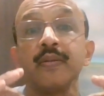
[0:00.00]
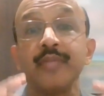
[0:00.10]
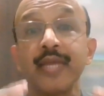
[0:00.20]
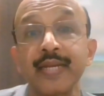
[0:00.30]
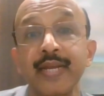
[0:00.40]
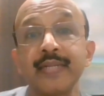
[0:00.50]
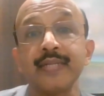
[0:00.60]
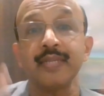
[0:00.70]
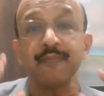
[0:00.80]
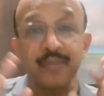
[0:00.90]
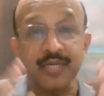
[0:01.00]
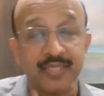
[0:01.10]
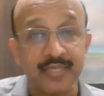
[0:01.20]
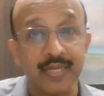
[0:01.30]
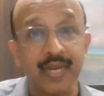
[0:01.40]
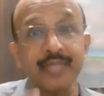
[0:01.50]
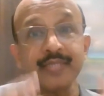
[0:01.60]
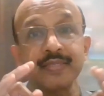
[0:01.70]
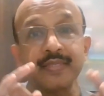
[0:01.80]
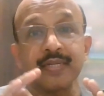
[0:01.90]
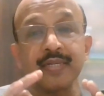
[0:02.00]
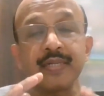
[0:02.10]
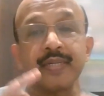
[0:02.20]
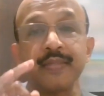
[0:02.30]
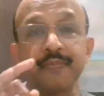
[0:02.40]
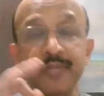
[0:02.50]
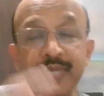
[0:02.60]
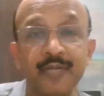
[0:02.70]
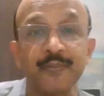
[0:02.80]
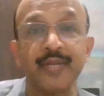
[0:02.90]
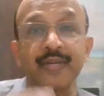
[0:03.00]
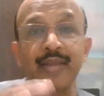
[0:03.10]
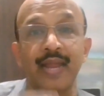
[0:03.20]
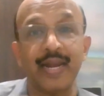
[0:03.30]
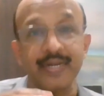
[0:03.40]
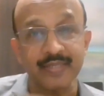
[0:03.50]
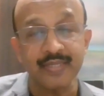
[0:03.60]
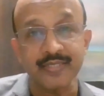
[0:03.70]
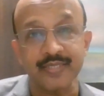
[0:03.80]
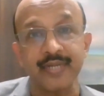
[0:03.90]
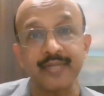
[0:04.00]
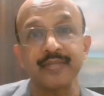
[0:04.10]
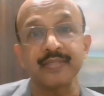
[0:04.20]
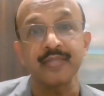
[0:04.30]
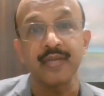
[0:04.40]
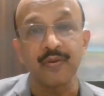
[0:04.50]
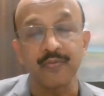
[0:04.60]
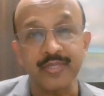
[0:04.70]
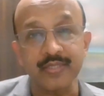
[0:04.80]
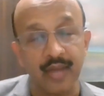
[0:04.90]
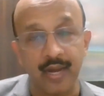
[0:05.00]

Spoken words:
they get the personalized treatment at these centers with